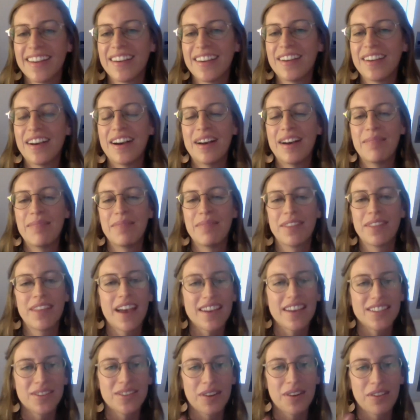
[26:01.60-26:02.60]
the
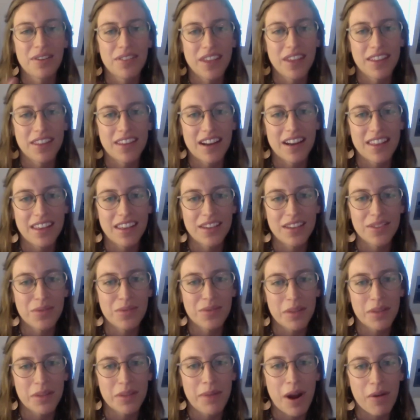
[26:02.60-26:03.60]
last sort of thing that I think is
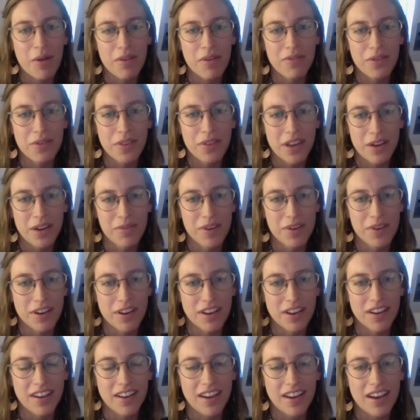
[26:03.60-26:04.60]
really powerful that I
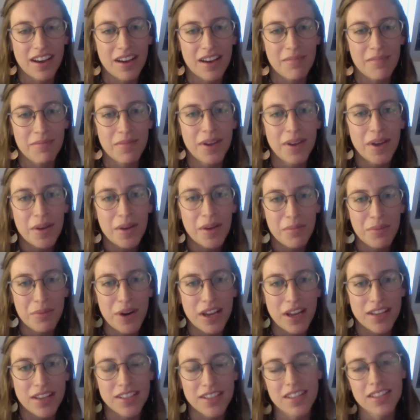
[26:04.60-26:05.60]
wanna
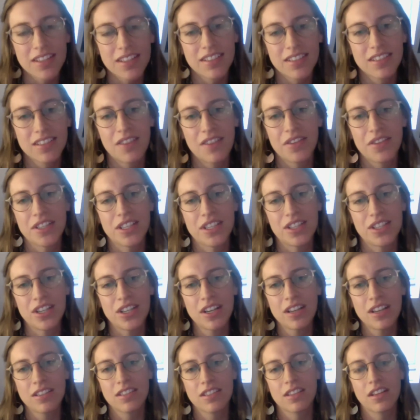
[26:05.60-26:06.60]
bring into this conversation
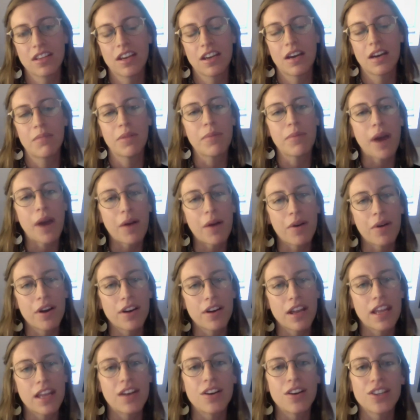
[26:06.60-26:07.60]
is the power
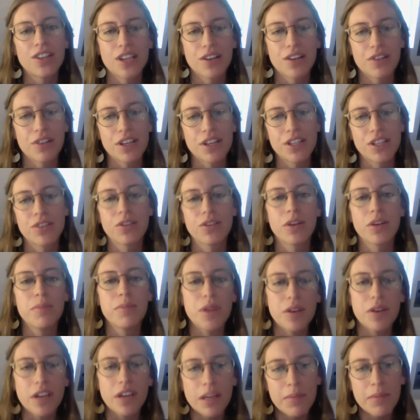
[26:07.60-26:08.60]
in intergenerational
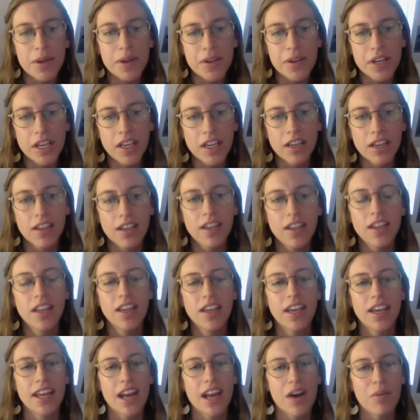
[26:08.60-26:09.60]
community building
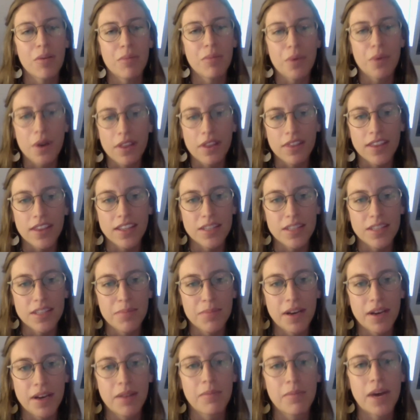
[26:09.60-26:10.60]
and how important that's
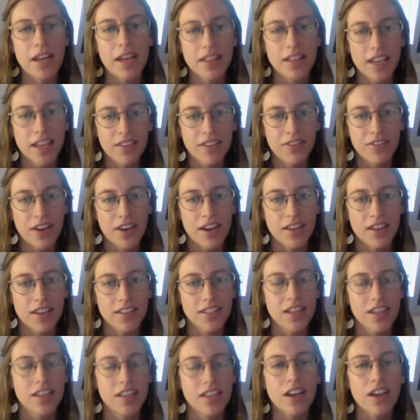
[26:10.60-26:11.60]
been in my life
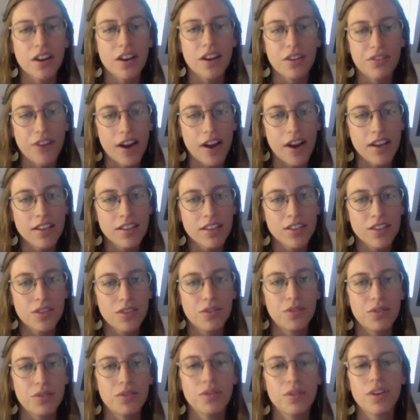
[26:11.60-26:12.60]
as a young friend
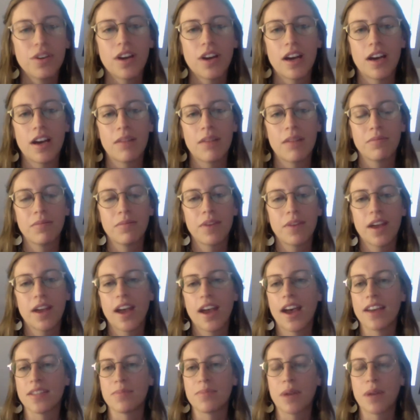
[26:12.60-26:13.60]
who
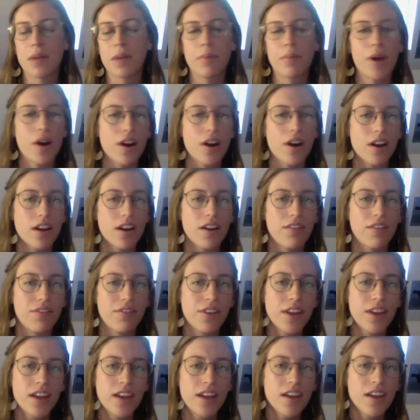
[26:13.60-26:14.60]
has been a part of
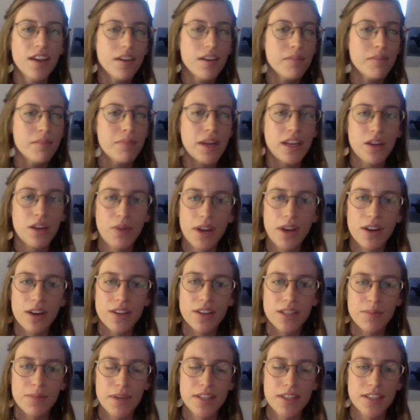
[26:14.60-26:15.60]
many Quaker
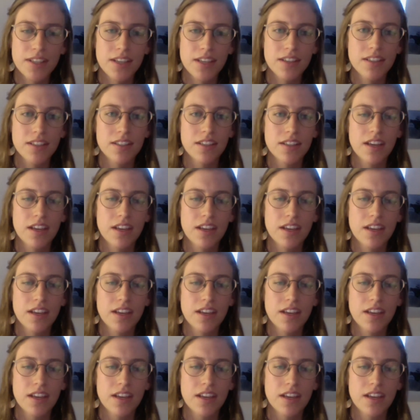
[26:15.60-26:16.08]
spaces.